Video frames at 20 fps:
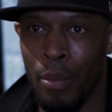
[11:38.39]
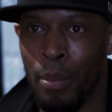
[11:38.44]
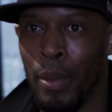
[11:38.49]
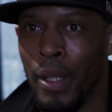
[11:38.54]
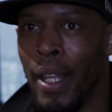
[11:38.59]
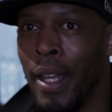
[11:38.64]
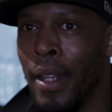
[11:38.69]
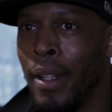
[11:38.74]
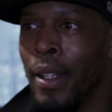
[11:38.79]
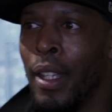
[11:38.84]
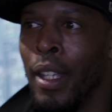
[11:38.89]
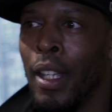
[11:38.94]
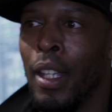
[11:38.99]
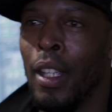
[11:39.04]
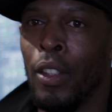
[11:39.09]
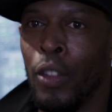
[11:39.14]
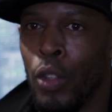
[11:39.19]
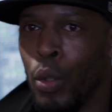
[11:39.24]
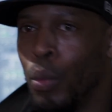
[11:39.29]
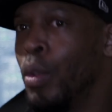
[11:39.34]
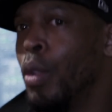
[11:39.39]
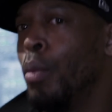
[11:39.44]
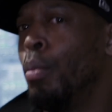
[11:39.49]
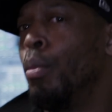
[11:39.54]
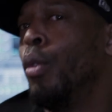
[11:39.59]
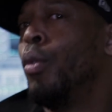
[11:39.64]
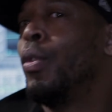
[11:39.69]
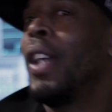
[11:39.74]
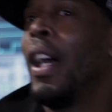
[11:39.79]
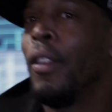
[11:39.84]
But then some of them
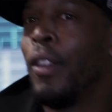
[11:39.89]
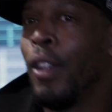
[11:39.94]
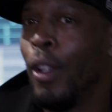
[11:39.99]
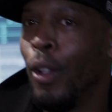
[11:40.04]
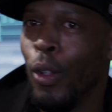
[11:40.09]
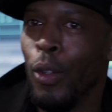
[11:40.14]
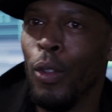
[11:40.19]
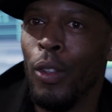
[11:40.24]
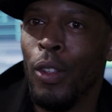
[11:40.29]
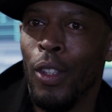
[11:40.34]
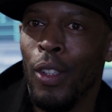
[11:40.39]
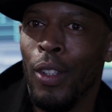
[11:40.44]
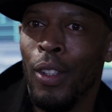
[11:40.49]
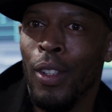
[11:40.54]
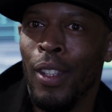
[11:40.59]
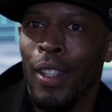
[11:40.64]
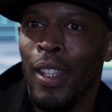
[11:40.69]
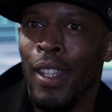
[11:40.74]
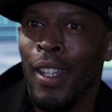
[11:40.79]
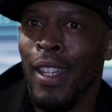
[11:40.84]
moved down to London